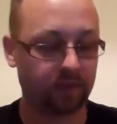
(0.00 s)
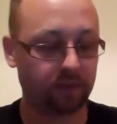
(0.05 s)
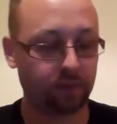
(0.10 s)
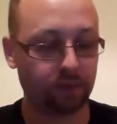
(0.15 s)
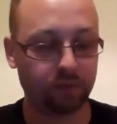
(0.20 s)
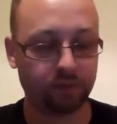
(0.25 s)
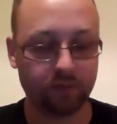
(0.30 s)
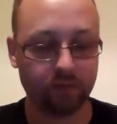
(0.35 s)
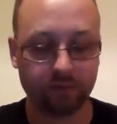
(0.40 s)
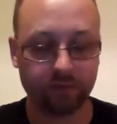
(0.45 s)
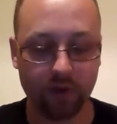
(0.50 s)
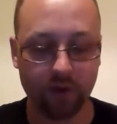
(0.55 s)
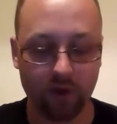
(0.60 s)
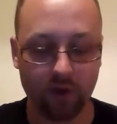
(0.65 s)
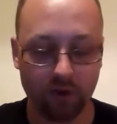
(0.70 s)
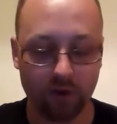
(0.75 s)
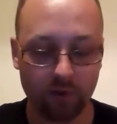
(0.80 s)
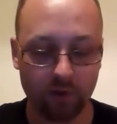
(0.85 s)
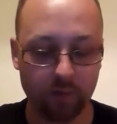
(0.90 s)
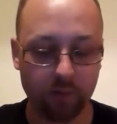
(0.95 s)
We've
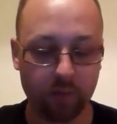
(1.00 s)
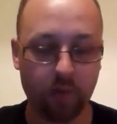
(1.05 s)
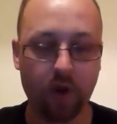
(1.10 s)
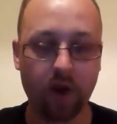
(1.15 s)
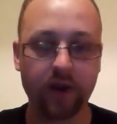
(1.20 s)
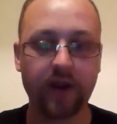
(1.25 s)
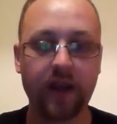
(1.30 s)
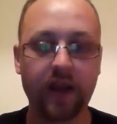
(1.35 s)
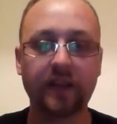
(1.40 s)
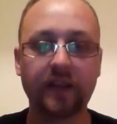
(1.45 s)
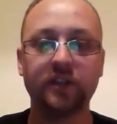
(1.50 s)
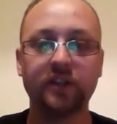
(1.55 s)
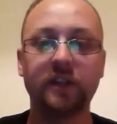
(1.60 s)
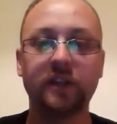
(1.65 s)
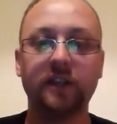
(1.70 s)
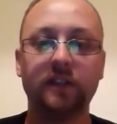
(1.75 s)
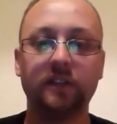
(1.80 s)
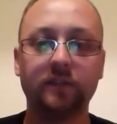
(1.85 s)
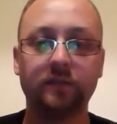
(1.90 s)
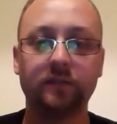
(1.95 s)
got Brian
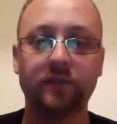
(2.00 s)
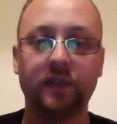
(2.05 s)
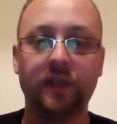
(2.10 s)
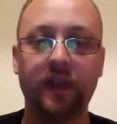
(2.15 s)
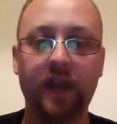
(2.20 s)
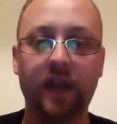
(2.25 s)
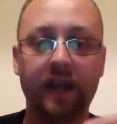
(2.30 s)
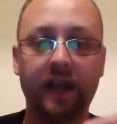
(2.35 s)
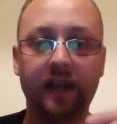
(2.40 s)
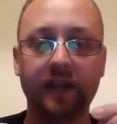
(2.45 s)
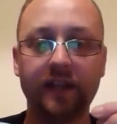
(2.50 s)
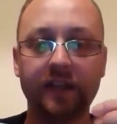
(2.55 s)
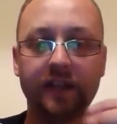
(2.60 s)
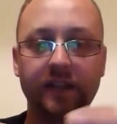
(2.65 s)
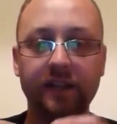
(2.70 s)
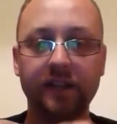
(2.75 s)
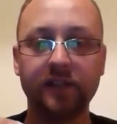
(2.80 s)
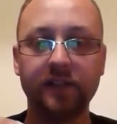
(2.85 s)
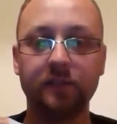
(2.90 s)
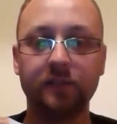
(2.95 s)
Hatchett and
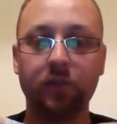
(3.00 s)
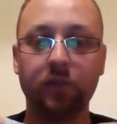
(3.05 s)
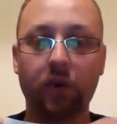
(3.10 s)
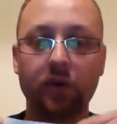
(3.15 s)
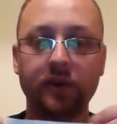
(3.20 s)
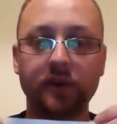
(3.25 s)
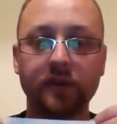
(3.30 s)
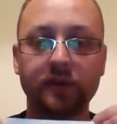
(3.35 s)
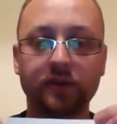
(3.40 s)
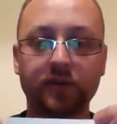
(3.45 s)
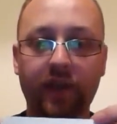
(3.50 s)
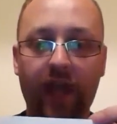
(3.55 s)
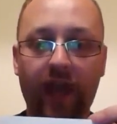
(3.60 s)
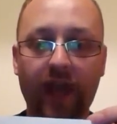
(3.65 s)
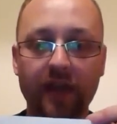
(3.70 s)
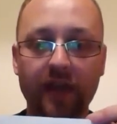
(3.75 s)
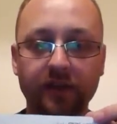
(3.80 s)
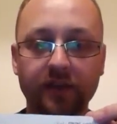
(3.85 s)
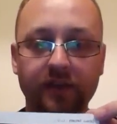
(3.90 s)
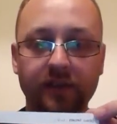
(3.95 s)
his Warriors of
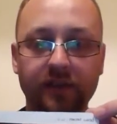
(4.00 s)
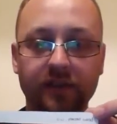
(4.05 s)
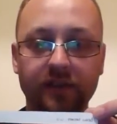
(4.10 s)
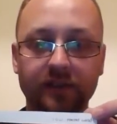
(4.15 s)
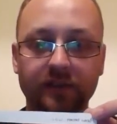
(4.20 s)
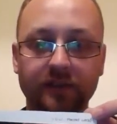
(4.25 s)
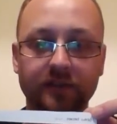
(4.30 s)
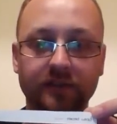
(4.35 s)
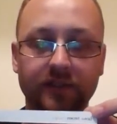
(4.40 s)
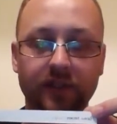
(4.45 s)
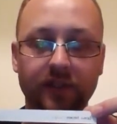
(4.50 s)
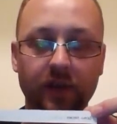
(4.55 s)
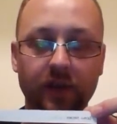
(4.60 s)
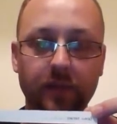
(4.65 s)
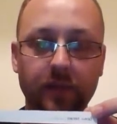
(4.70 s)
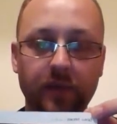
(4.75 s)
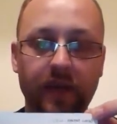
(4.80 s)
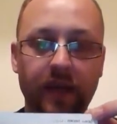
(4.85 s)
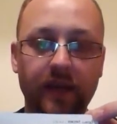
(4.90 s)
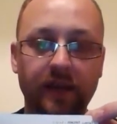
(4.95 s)
Chaos
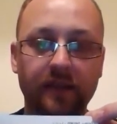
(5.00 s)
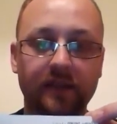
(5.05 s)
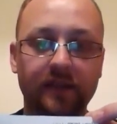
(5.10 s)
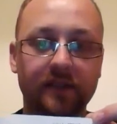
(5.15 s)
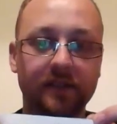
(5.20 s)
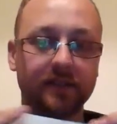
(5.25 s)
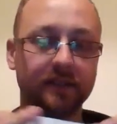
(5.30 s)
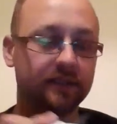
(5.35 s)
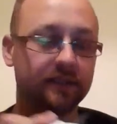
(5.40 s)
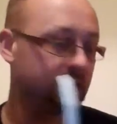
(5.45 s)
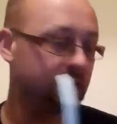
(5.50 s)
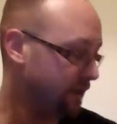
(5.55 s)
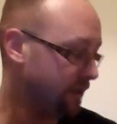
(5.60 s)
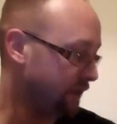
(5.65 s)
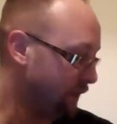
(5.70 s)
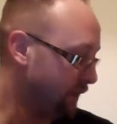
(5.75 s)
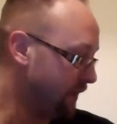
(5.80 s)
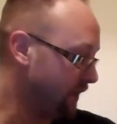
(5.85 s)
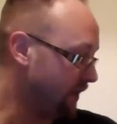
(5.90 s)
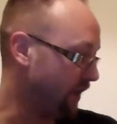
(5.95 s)
up next.
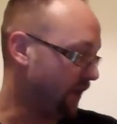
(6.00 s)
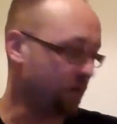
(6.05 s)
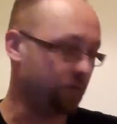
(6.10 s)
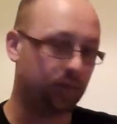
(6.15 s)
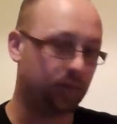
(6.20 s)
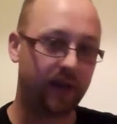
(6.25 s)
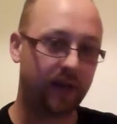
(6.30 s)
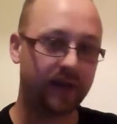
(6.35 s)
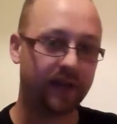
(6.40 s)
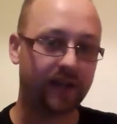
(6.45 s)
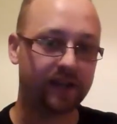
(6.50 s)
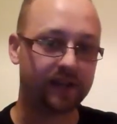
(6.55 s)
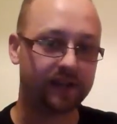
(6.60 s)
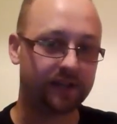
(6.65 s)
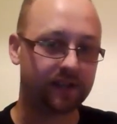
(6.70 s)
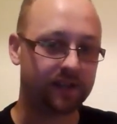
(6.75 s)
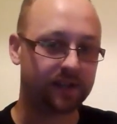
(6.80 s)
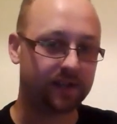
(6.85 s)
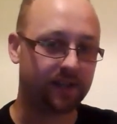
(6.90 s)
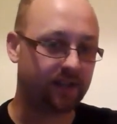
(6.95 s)
I played against
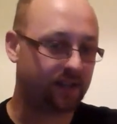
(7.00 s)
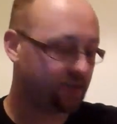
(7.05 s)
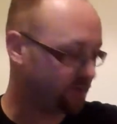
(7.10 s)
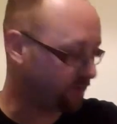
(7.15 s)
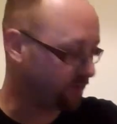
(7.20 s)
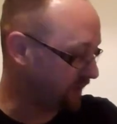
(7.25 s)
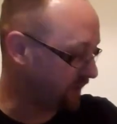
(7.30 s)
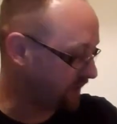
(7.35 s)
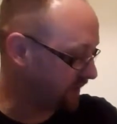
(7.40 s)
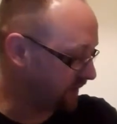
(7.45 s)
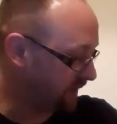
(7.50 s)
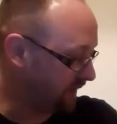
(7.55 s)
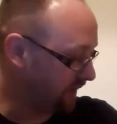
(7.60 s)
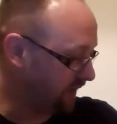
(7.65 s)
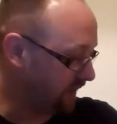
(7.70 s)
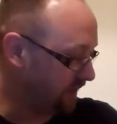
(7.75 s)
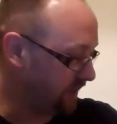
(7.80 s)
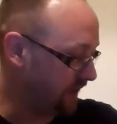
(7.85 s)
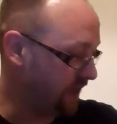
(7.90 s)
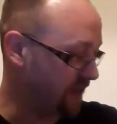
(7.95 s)
this list recently in
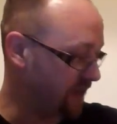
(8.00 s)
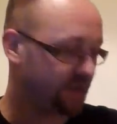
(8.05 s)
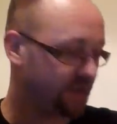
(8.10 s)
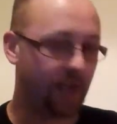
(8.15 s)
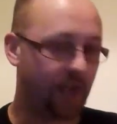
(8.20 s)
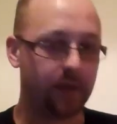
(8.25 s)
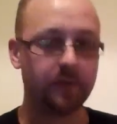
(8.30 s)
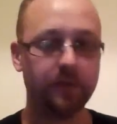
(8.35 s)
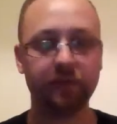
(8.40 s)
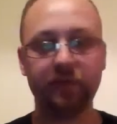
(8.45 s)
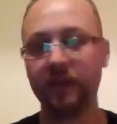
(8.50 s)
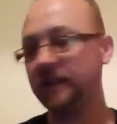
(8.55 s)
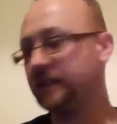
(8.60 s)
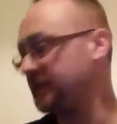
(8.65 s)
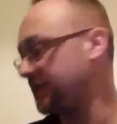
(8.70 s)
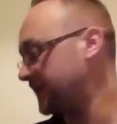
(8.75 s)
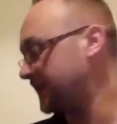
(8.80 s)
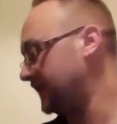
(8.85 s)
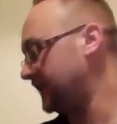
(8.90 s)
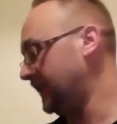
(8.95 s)
a test game of
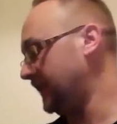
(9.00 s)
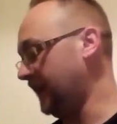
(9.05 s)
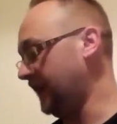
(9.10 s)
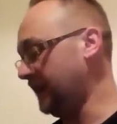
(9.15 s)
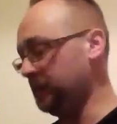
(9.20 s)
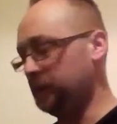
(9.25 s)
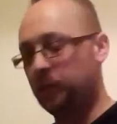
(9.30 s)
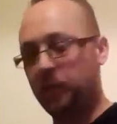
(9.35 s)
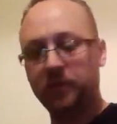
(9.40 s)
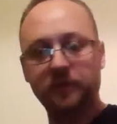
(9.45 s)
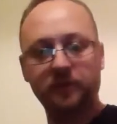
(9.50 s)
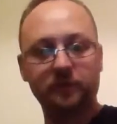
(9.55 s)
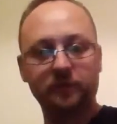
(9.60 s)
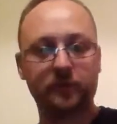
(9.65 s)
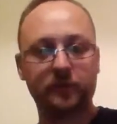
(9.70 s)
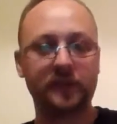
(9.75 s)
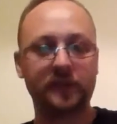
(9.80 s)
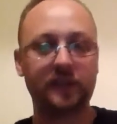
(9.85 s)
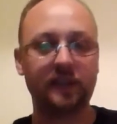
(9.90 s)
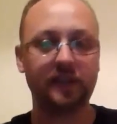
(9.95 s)
his. It wasn't
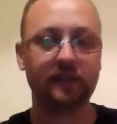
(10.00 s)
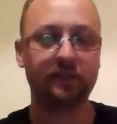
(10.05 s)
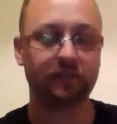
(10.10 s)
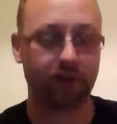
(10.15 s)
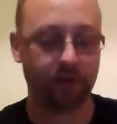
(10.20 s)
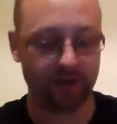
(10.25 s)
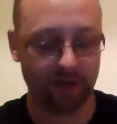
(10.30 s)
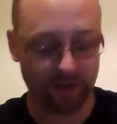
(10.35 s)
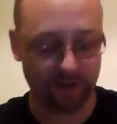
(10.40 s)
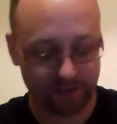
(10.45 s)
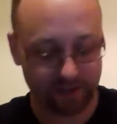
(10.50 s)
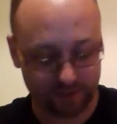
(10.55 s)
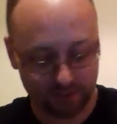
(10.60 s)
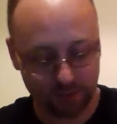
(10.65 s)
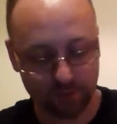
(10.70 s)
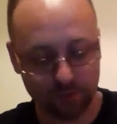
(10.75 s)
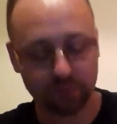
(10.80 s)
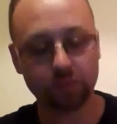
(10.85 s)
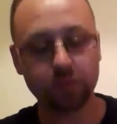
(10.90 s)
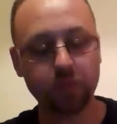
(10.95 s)
particularly friendly at
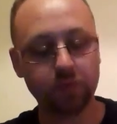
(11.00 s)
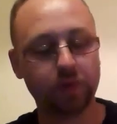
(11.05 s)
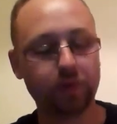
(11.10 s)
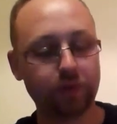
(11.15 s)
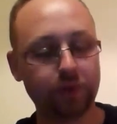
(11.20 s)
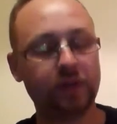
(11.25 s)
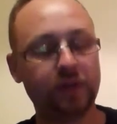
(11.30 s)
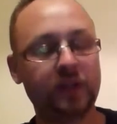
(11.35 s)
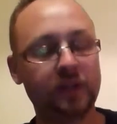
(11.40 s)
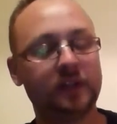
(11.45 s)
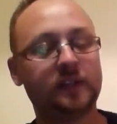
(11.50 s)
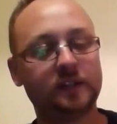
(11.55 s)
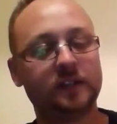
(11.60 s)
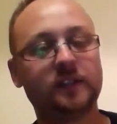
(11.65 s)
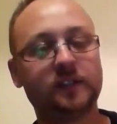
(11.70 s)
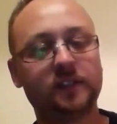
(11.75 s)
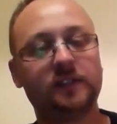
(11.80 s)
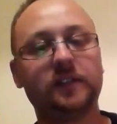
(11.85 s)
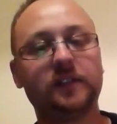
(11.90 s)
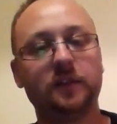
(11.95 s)
all.
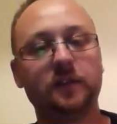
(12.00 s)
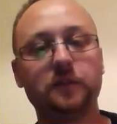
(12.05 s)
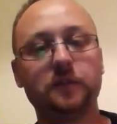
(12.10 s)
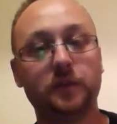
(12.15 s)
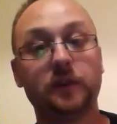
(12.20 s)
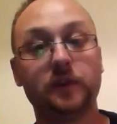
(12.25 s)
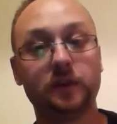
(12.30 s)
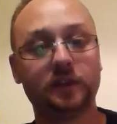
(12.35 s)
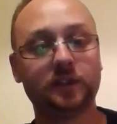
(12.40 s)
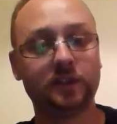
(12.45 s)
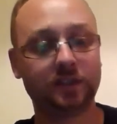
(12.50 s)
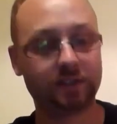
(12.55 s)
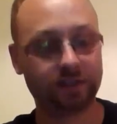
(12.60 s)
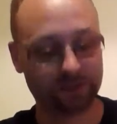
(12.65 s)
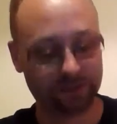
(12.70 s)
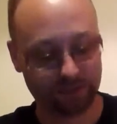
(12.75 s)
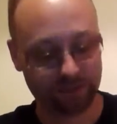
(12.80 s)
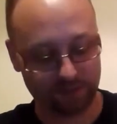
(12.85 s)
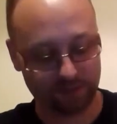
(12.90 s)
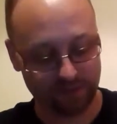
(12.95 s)
So
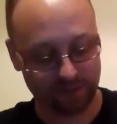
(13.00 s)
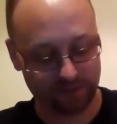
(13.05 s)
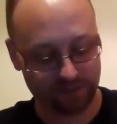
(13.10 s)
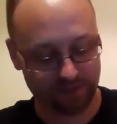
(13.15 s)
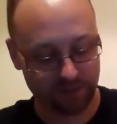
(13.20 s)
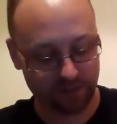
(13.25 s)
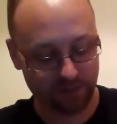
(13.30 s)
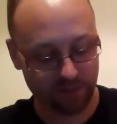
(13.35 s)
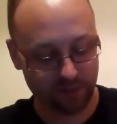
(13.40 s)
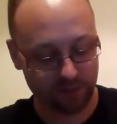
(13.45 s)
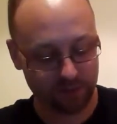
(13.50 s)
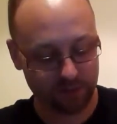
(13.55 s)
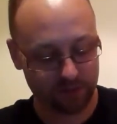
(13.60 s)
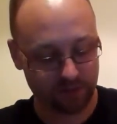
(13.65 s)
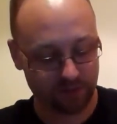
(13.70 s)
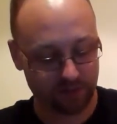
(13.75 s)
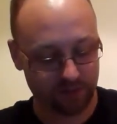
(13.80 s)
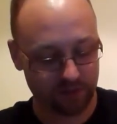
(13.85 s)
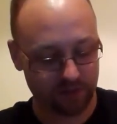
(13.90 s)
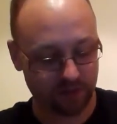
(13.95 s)
let's see who's
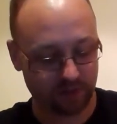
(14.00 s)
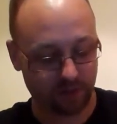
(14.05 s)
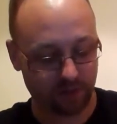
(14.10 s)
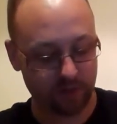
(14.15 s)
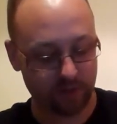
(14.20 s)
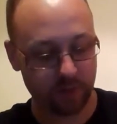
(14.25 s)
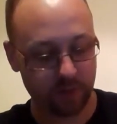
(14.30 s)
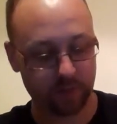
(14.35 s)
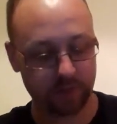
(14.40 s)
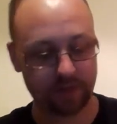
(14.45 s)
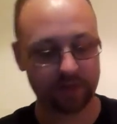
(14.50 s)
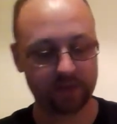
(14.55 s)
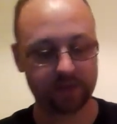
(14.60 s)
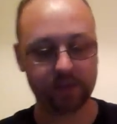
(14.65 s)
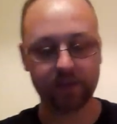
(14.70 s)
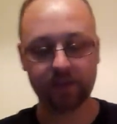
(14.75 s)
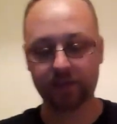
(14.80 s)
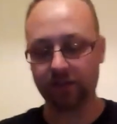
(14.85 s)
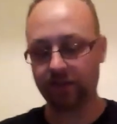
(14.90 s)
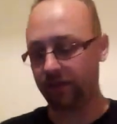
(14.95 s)
going up against
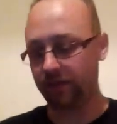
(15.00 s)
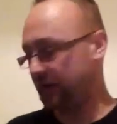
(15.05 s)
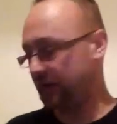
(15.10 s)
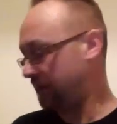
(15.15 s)
this guy.